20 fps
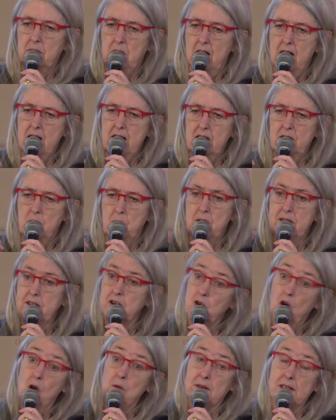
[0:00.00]
uh, you know, with
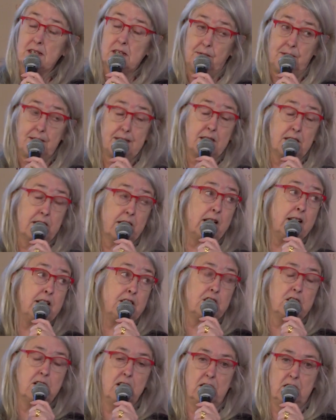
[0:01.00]
enormous
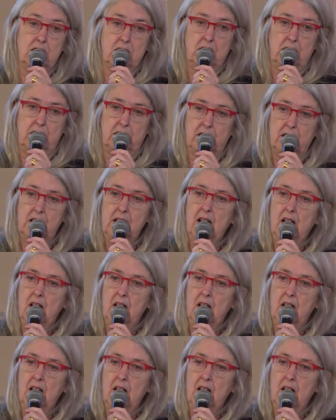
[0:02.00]
sophistication, actually,